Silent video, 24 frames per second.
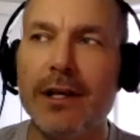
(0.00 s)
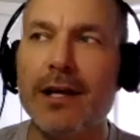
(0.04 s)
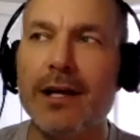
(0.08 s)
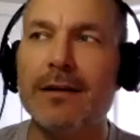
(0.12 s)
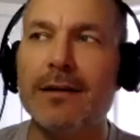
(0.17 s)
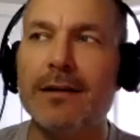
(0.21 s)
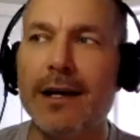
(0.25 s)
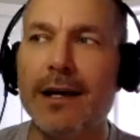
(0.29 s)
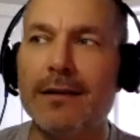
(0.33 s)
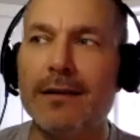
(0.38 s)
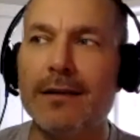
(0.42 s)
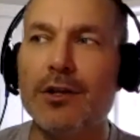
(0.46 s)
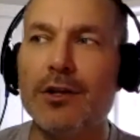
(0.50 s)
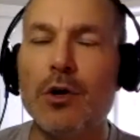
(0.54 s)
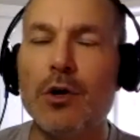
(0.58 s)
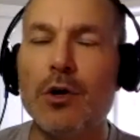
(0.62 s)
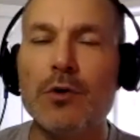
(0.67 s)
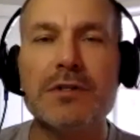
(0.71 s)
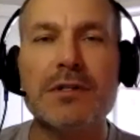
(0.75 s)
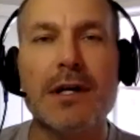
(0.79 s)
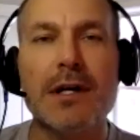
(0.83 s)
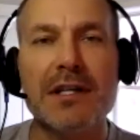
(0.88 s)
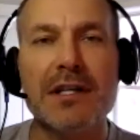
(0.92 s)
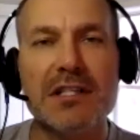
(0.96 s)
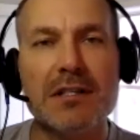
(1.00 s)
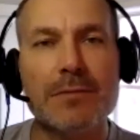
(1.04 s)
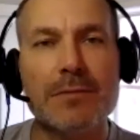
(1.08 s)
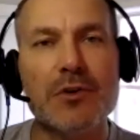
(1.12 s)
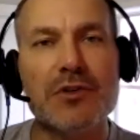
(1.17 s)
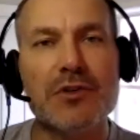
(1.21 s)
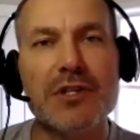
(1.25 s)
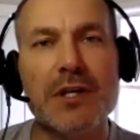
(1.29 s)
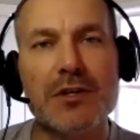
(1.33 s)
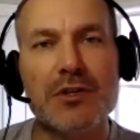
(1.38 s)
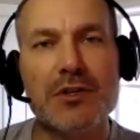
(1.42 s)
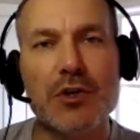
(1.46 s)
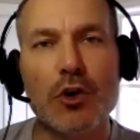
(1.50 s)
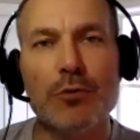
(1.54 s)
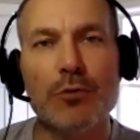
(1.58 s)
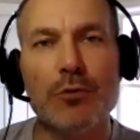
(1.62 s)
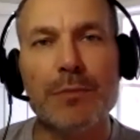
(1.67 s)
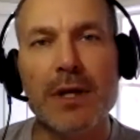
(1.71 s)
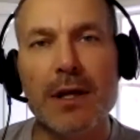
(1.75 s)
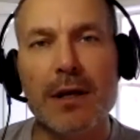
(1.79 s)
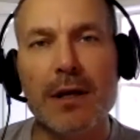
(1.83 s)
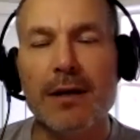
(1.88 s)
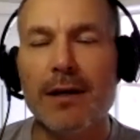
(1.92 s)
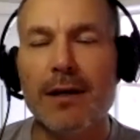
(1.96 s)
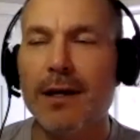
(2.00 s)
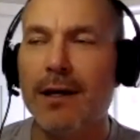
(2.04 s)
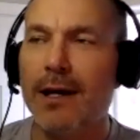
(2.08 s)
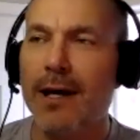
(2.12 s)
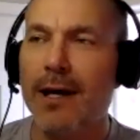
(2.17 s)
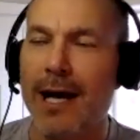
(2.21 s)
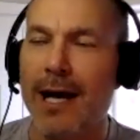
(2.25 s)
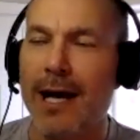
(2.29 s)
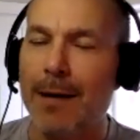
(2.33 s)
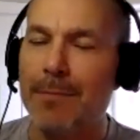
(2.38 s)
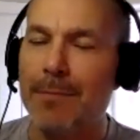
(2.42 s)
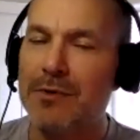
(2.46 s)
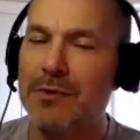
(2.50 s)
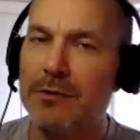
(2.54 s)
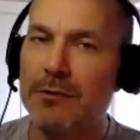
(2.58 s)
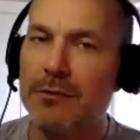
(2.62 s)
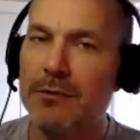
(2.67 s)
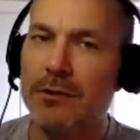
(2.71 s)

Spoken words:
And those customers that told me absolutely